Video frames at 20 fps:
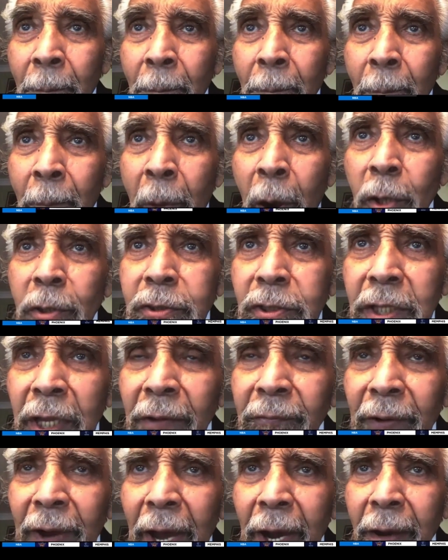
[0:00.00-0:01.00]
Most
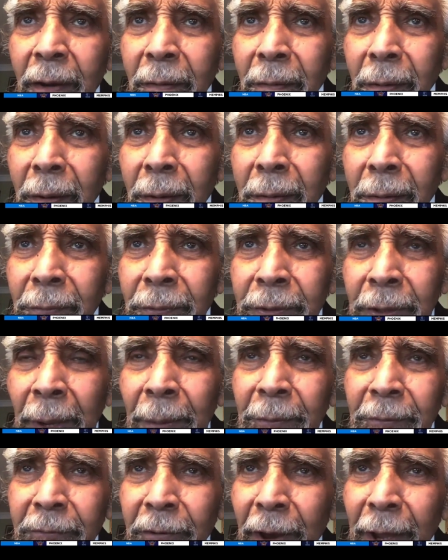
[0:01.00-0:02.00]
of our
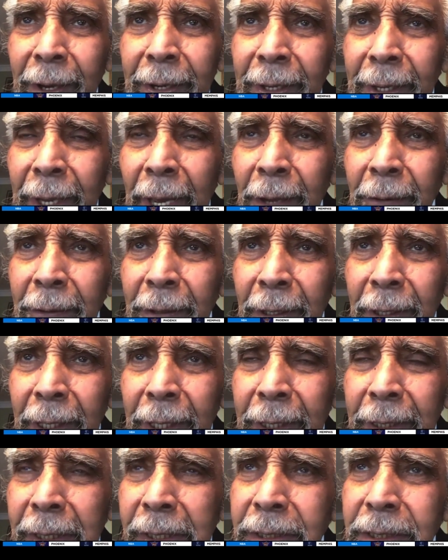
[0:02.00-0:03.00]
Democratic county
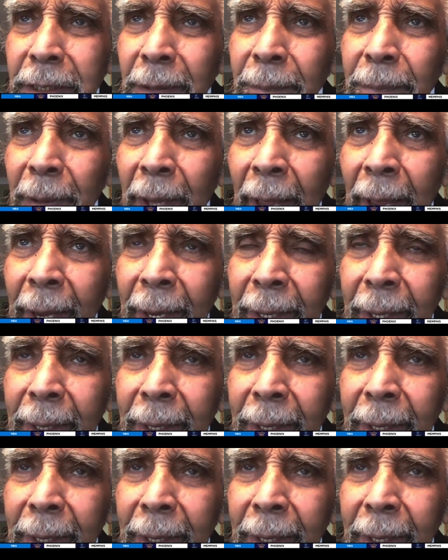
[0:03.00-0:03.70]
leaders are Black.